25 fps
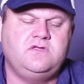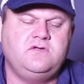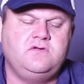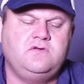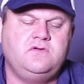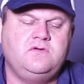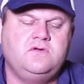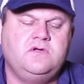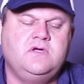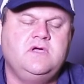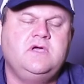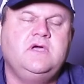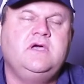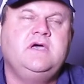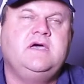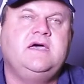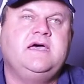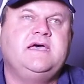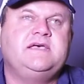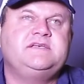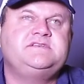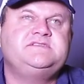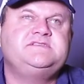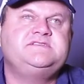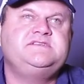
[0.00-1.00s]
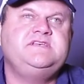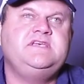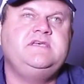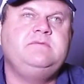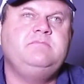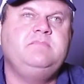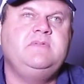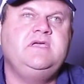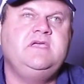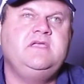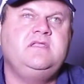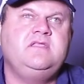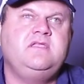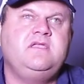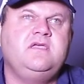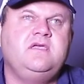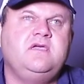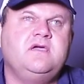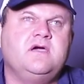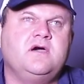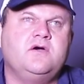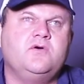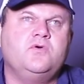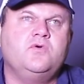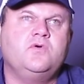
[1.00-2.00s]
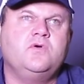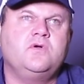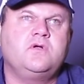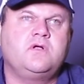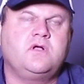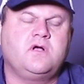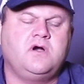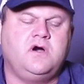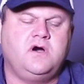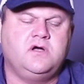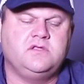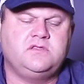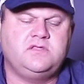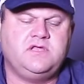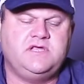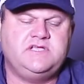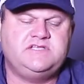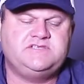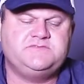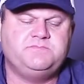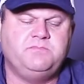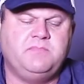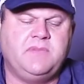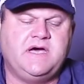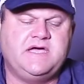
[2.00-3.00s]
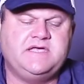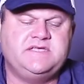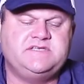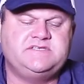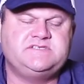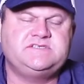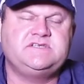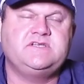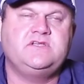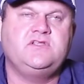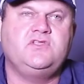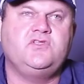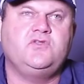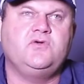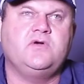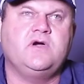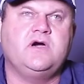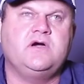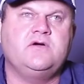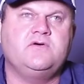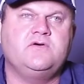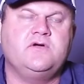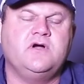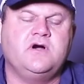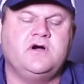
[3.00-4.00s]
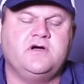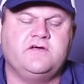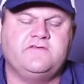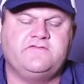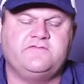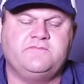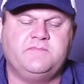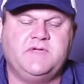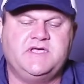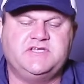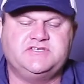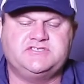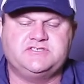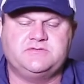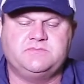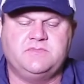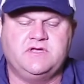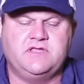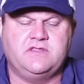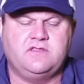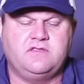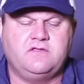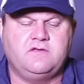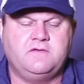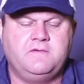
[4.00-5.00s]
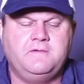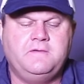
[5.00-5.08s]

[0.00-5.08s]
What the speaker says: to as CBTO, cartridge base to ogive measurement.